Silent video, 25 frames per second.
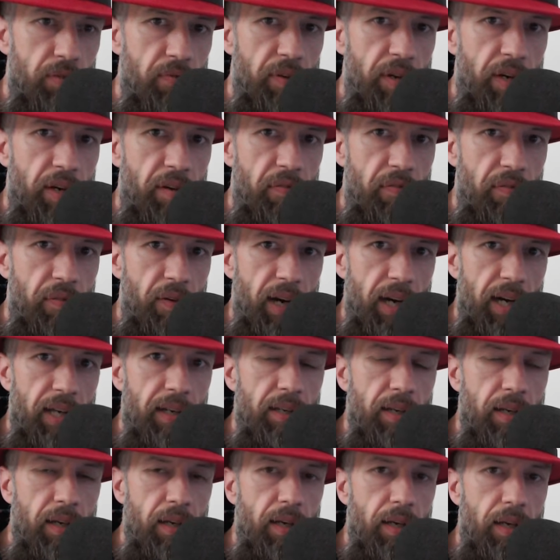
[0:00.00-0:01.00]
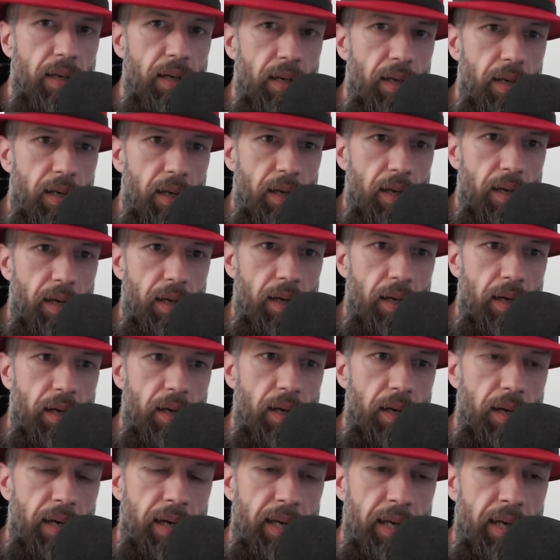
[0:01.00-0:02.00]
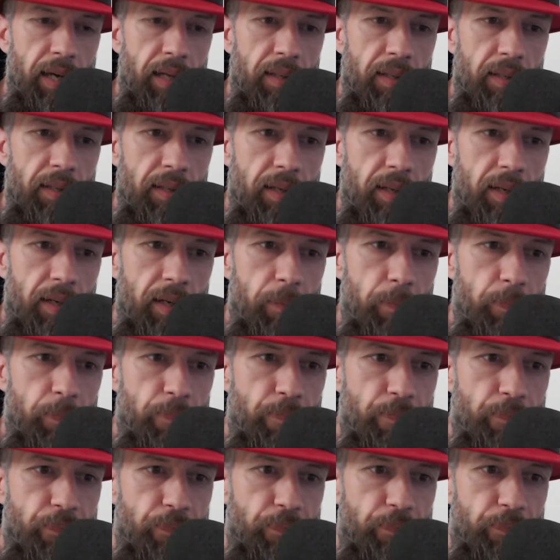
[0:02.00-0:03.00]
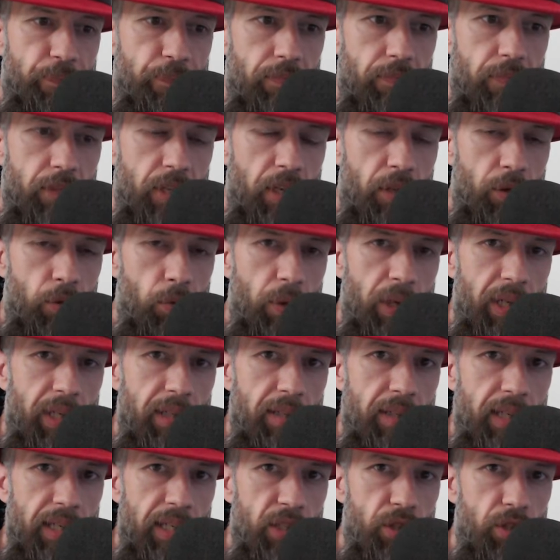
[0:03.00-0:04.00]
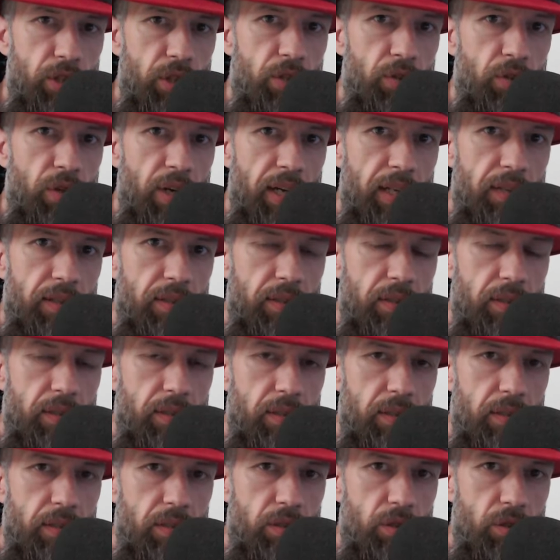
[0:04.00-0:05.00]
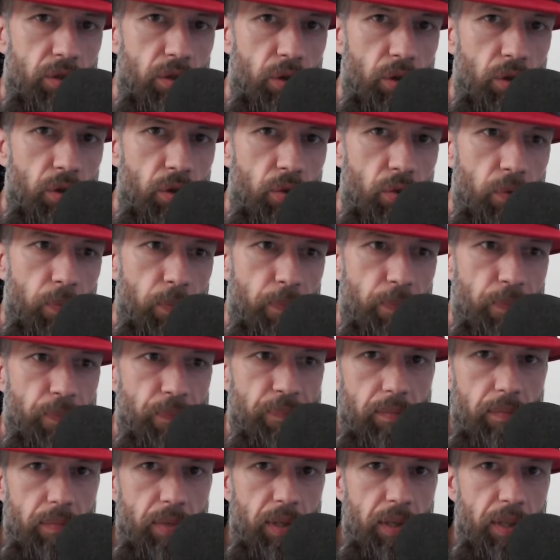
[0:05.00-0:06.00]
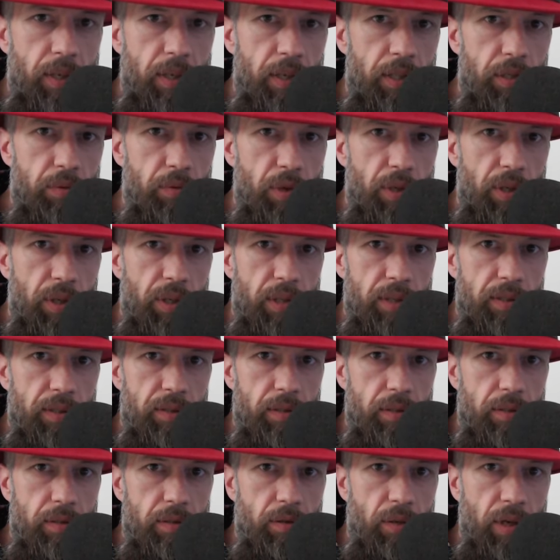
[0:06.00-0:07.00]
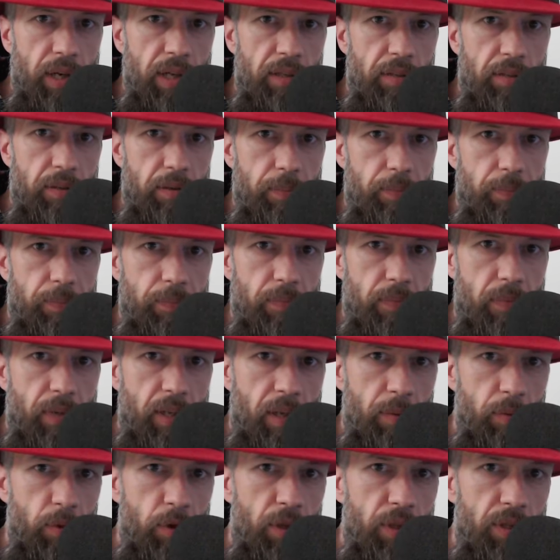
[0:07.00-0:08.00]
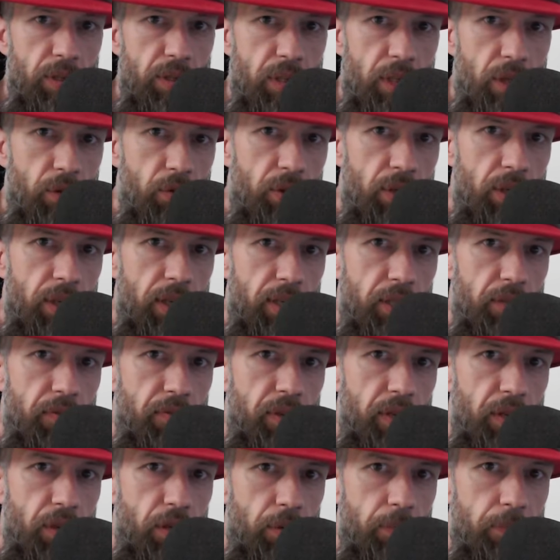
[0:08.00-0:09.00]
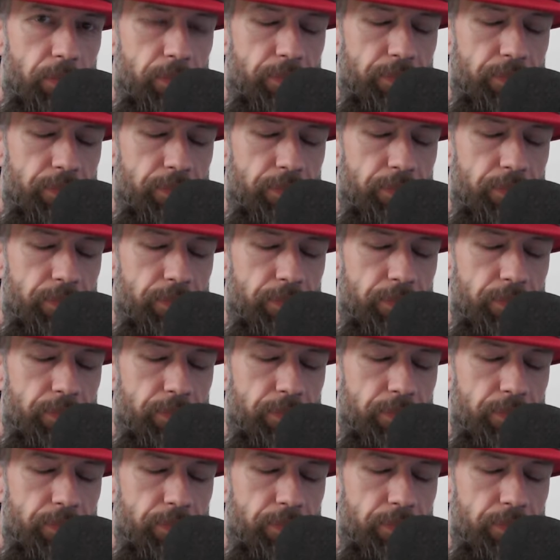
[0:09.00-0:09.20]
verified uh, and um, and well tested, right? So it is what it is, right? I'm gonna see you in the next video.